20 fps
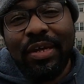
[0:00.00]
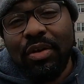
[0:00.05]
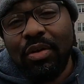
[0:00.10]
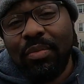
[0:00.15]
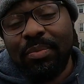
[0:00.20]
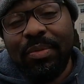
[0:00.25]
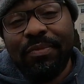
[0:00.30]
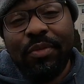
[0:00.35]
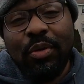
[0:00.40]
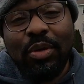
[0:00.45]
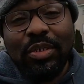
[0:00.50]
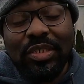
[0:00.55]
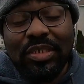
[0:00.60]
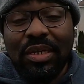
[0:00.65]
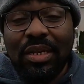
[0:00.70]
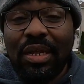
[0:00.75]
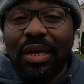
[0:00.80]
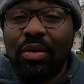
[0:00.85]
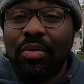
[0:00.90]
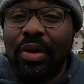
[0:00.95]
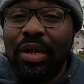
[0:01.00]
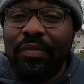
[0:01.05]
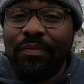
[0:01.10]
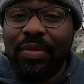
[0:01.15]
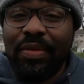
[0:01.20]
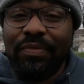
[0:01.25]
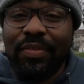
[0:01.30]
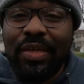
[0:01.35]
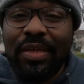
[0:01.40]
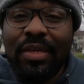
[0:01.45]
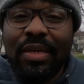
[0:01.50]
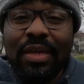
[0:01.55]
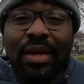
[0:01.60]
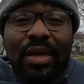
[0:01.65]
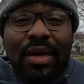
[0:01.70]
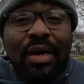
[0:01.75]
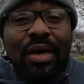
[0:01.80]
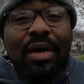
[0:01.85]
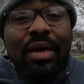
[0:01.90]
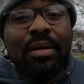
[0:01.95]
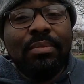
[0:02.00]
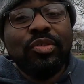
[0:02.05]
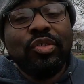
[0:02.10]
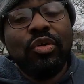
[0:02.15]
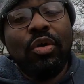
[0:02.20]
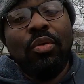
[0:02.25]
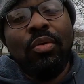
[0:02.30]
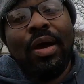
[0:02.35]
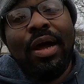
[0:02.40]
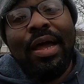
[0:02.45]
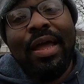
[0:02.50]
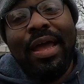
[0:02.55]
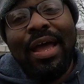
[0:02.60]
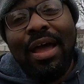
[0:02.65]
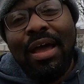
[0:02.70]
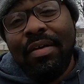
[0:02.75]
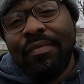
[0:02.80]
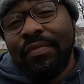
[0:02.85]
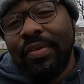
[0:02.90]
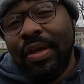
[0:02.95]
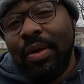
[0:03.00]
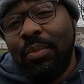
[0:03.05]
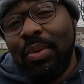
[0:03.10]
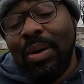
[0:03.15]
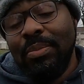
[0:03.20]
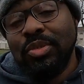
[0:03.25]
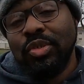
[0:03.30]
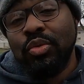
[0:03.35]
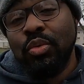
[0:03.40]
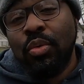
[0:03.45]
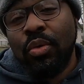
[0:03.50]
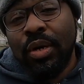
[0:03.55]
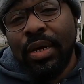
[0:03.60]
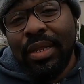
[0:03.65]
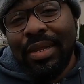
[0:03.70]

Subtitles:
I know I've been focusing a lot on FPV. So I have a web store.